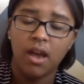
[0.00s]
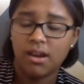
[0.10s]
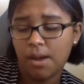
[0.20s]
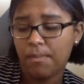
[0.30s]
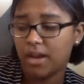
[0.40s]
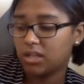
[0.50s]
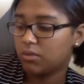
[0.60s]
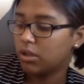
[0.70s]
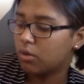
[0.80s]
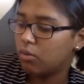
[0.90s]
an iPad is
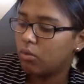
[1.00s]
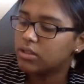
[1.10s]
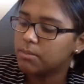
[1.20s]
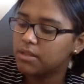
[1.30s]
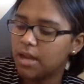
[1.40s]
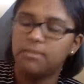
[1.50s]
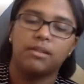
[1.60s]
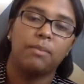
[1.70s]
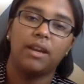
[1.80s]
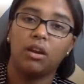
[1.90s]
really cool sometimes
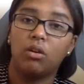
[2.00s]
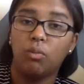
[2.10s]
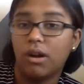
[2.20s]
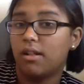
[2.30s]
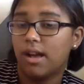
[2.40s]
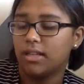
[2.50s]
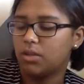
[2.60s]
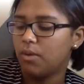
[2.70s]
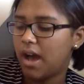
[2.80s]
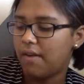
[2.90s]
depending on what class
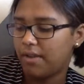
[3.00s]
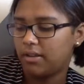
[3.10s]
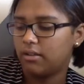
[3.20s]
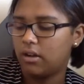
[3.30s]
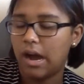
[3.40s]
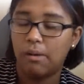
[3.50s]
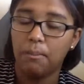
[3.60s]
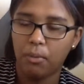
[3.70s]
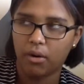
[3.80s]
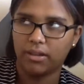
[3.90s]
you have and how
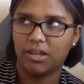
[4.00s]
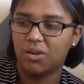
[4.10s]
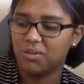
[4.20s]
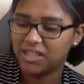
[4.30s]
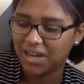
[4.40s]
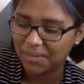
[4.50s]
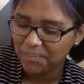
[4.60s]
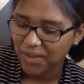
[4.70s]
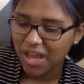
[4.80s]
important the notes are.